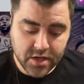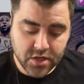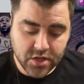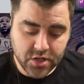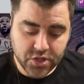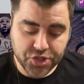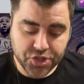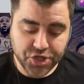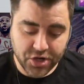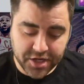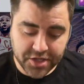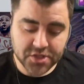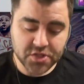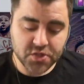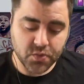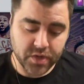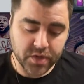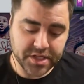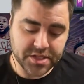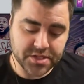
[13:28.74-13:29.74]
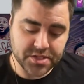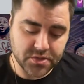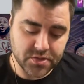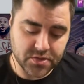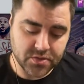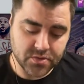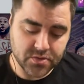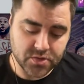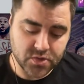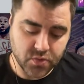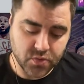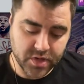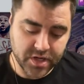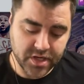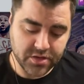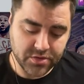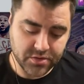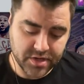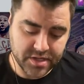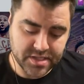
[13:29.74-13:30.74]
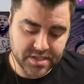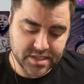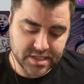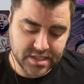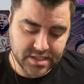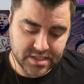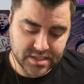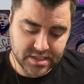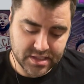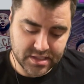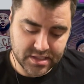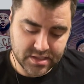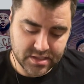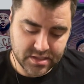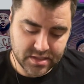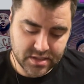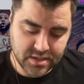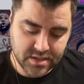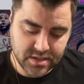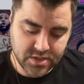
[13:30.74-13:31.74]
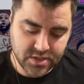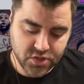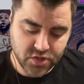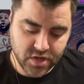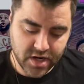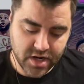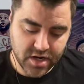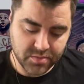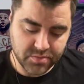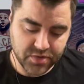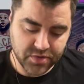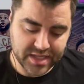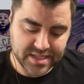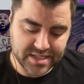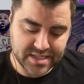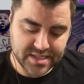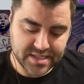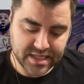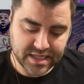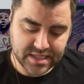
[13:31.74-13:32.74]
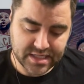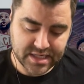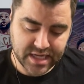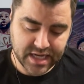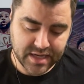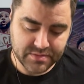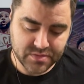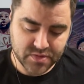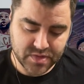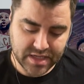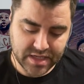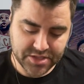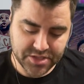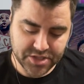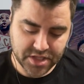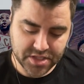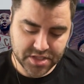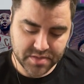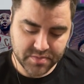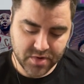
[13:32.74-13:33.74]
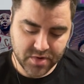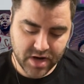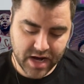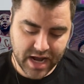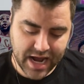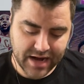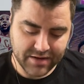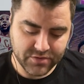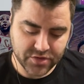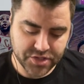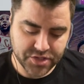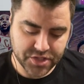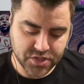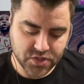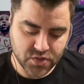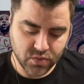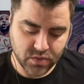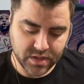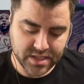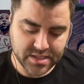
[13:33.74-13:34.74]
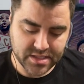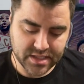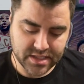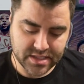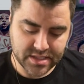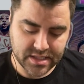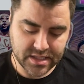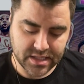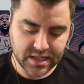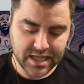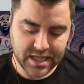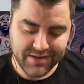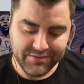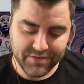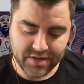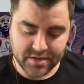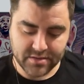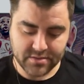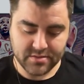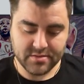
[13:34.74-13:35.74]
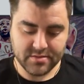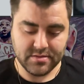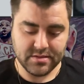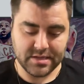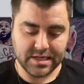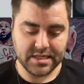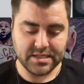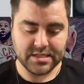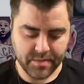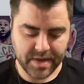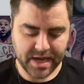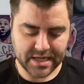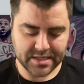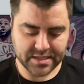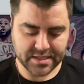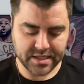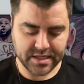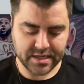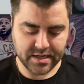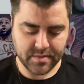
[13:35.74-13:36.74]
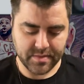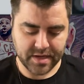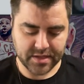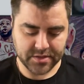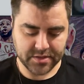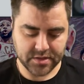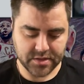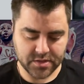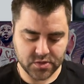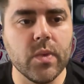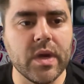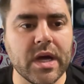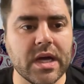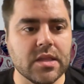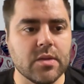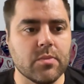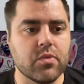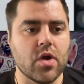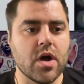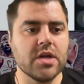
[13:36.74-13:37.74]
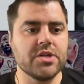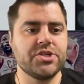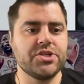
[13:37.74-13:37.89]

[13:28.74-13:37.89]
During the 22-23 season, Trae Young played 6 games without DeJounte Murray, averaging 26 and 11. That is, I'm asking it about got LeBron